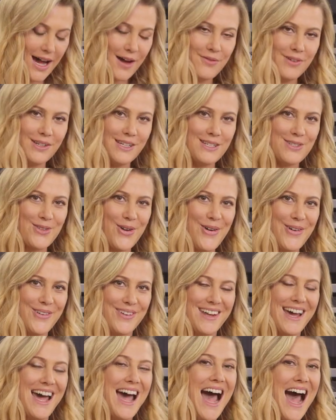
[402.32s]
Oven is on,
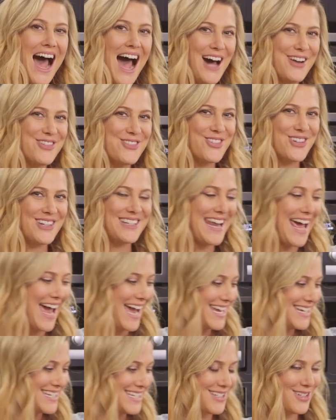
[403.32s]

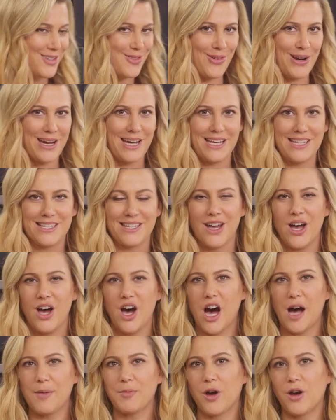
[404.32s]
180 degrees.
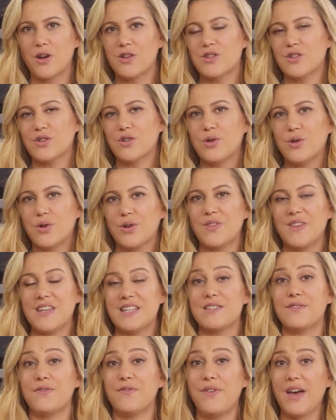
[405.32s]
I'm going to cook
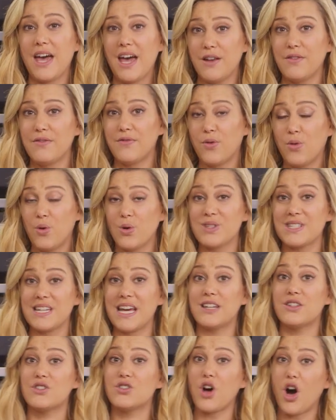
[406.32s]
this fan forced
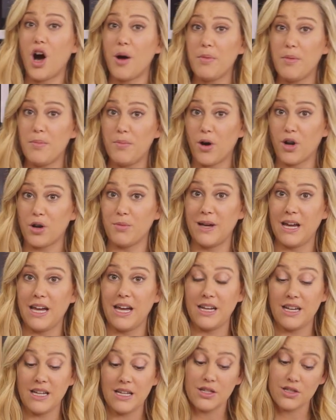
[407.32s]
and top and bottom
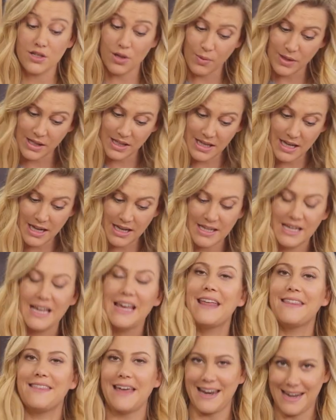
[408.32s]
heating so we get
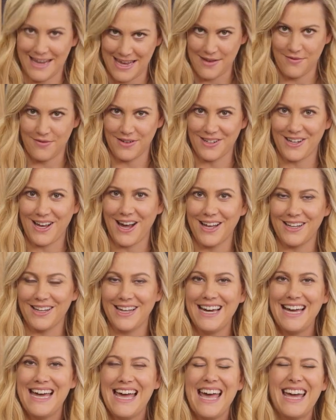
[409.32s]
that even
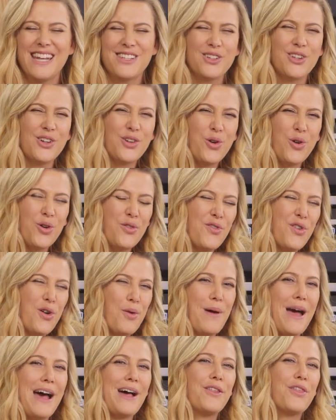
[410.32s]
colour. It's going to cook for
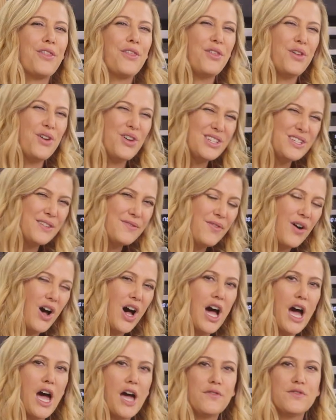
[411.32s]
about
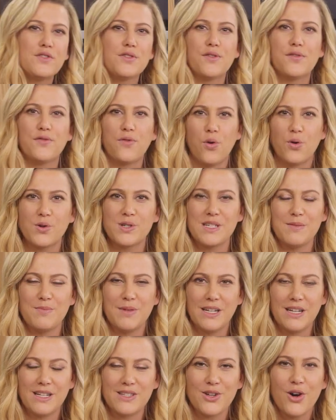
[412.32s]
35 to 40
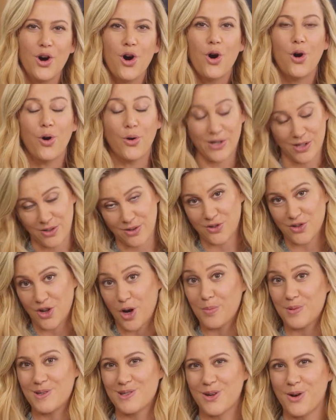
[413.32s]
minutes or until the
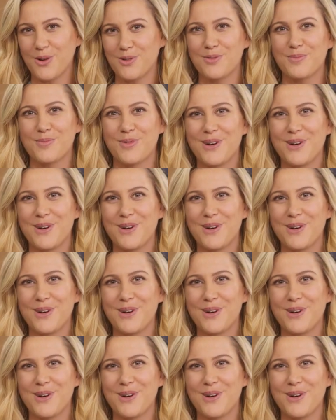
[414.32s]
top is golden